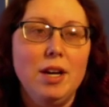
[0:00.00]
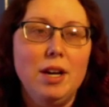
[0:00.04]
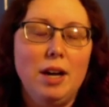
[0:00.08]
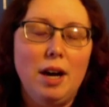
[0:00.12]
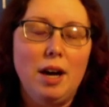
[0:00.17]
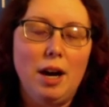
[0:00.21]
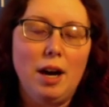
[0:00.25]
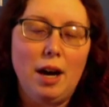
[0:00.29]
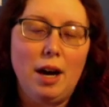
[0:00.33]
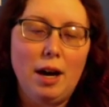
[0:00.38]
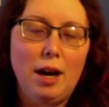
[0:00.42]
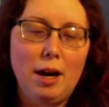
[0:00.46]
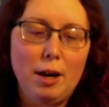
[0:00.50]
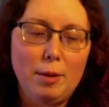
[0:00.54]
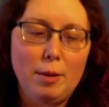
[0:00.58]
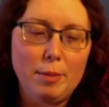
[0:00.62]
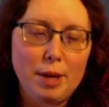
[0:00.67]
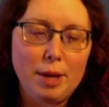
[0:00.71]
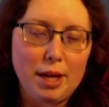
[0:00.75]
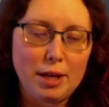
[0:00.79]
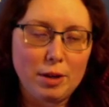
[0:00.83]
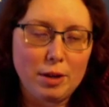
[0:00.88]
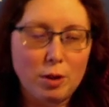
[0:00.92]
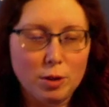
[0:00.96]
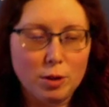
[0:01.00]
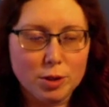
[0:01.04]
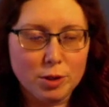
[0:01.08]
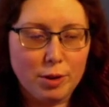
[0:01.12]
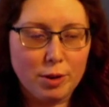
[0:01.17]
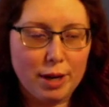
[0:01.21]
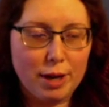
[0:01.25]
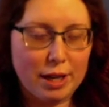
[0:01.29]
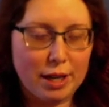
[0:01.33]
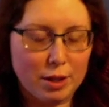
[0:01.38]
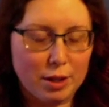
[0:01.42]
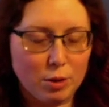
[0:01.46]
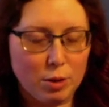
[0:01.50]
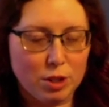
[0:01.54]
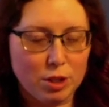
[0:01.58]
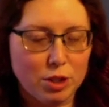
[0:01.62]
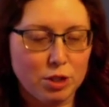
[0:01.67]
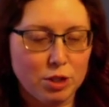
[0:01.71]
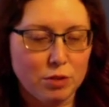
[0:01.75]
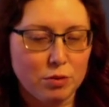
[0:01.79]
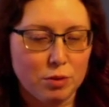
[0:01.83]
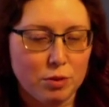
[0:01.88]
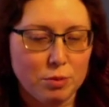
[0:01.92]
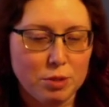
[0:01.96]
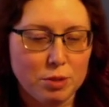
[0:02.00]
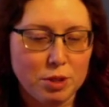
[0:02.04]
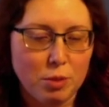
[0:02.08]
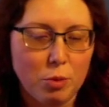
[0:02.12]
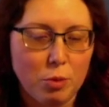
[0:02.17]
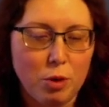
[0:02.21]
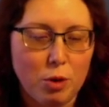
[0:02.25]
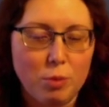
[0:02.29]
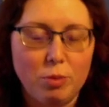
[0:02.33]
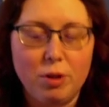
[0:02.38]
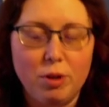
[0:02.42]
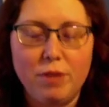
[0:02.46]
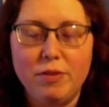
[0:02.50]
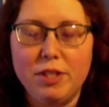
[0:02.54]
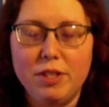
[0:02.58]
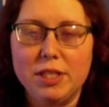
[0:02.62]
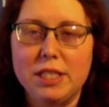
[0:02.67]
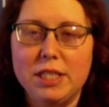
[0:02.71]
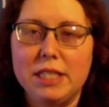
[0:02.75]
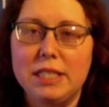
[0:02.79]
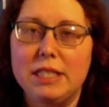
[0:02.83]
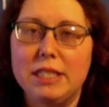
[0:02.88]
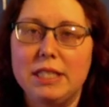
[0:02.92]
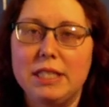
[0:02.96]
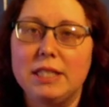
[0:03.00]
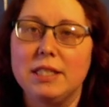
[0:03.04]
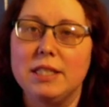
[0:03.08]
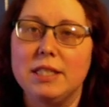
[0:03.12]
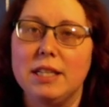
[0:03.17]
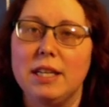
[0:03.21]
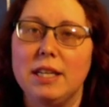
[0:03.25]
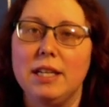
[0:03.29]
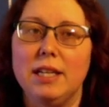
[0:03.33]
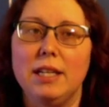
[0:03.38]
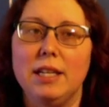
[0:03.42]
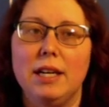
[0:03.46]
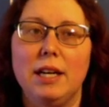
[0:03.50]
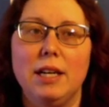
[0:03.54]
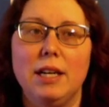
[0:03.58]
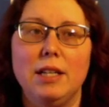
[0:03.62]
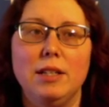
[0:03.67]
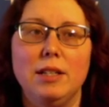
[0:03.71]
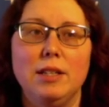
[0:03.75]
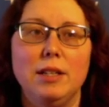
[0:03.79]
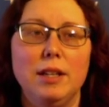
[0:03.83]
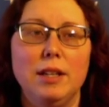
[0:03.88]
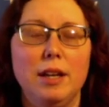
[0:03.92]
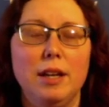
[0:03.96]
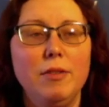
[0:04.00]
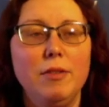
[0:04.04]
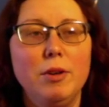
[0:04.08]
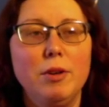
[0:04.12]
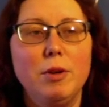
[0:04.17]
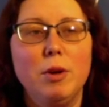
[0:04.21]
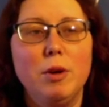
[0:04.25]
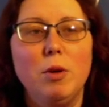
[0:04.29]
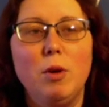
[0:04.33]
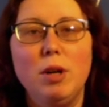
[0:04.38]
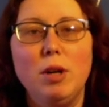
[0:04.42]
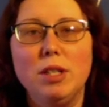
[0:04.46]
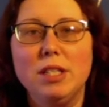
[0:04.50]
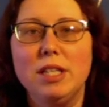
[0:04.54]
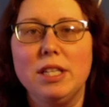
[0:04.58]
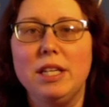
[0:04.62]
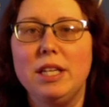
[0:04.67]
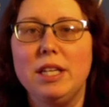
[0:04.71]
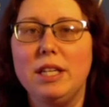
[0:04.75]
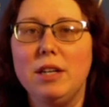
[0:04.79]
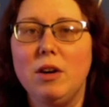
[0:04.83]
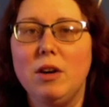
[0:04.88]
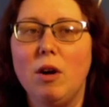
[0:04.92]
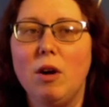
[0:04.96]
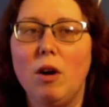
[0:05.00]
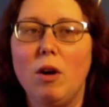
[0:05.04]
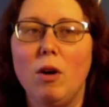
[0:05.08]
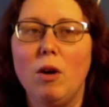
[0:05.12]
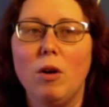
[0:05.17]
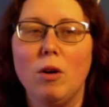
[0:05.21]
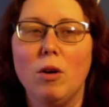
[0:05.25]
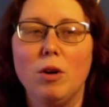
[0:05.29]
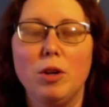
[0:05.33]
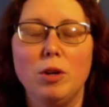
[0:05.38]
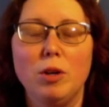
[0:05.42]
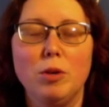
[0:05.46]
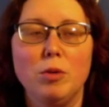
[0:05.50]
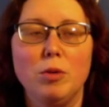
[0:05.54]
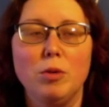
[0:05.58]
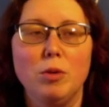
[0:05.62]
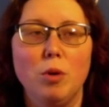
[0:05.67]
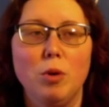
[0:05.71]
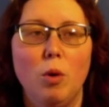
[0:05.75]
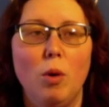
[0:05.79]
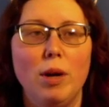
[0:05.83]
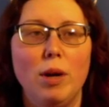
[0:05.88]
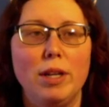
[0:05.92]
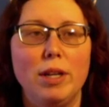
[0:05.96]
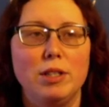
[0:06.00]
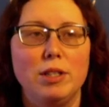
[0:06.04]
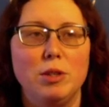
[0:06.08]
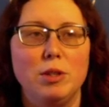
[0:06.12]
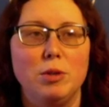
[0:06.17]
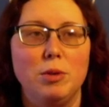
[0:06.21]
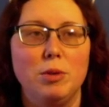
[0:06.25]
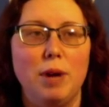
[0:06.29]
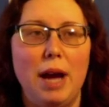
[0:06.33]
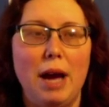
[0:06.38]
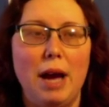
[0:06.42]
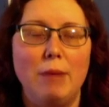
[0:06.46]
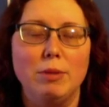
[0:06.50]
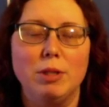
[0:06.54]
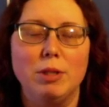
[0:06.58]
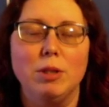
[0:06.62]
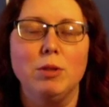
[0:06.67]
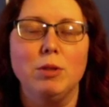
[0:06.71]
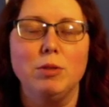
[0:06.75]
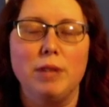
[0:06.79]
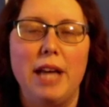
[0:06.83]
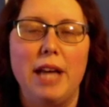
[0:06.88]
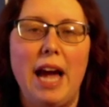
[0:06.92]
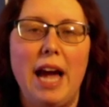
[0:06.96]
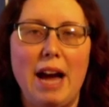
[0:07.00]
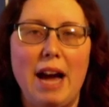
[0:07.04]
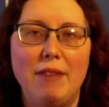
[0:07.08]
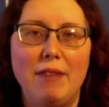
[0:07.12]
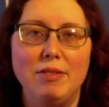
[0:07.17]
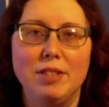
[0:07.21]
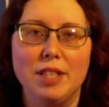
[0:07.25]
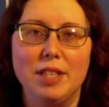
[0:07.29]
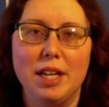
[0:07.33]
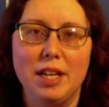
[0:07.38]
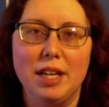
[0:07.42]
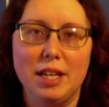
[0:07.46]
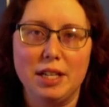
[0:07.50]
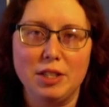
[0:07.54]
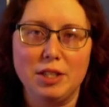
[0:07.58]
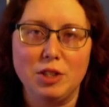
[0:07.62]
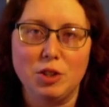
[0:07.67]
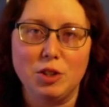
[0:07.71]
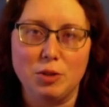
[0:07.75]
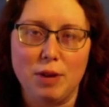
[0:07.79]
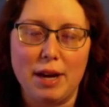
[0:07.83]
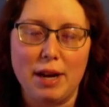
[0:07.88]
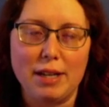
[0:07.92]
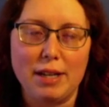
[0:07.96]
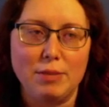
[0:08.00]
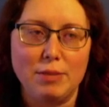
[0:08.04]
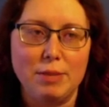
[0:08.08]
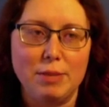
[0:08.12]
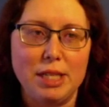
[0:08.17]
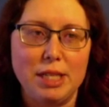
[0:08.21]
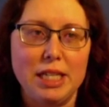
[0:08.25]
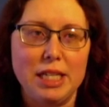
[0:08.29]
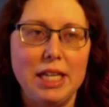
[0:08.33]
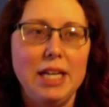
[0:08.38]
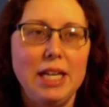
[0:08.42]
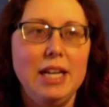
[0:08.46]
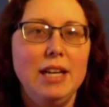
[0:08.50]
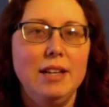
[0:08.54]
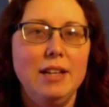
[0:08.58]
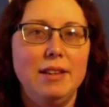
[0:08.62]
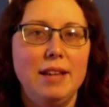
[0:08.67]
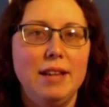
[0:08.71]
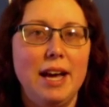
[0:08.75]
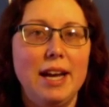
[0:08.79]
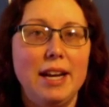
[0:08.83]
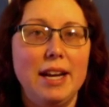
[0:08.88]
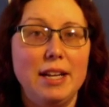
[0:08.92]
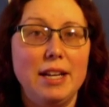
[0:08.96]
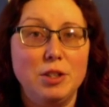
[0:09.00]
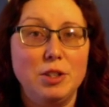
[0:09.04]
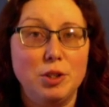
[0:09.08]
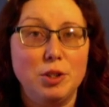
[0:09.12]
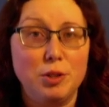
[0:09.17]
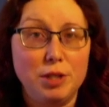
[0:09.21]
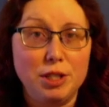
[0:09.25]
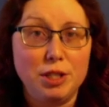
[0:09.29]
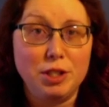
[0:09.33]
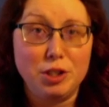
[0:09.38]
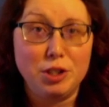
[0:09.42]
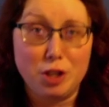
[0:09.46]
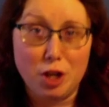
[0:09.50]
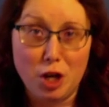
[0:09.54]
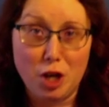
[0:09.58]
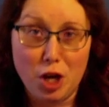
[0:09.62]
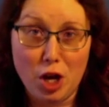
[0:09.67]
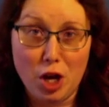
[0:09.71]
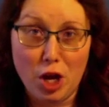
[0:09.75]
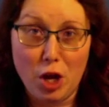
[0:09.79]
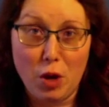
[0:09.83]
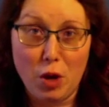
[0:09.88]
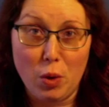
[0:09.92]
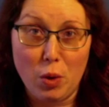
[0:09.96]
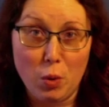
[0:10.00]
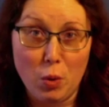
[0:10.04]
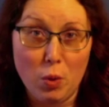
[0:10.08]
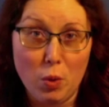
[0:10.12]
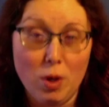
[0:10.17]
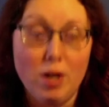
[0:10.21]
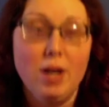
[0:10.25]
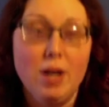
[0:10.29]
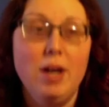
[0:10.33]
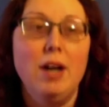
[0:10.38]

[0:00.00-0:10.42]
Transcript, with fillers: Um, and also, I had a question from someone previously that said, uh, if you go on T, are you going to absolutely have to get a hysterectomy? That answer is no.